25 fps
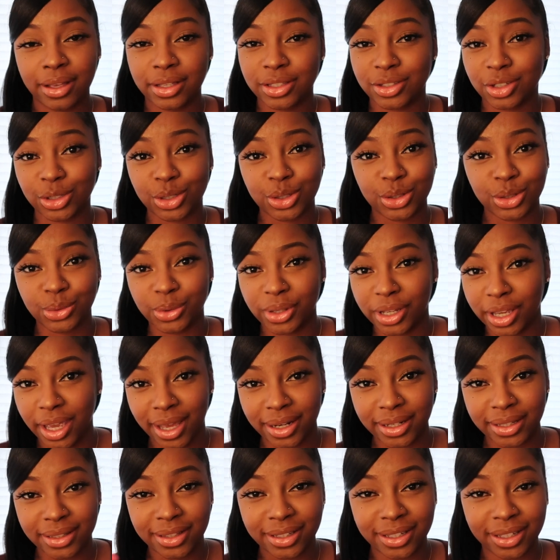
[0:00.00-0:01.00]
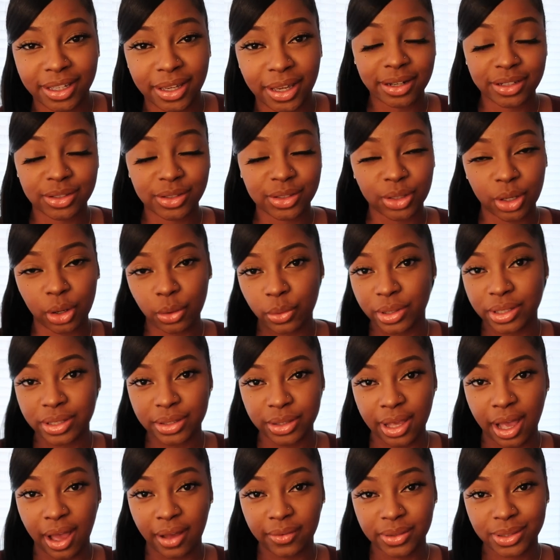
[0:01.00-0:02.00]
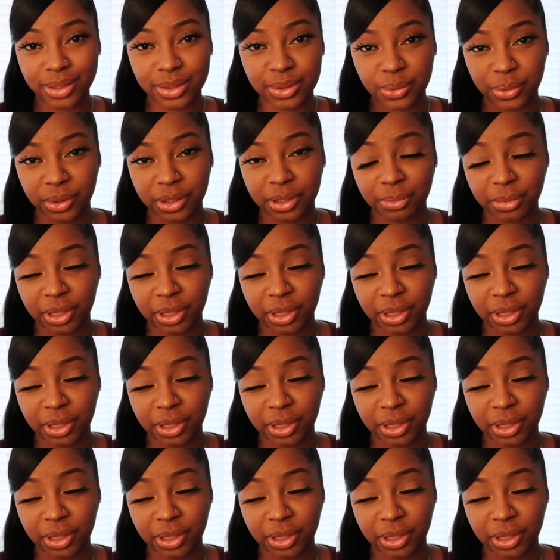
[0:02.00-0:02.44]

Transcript: just doing anything i just always have this with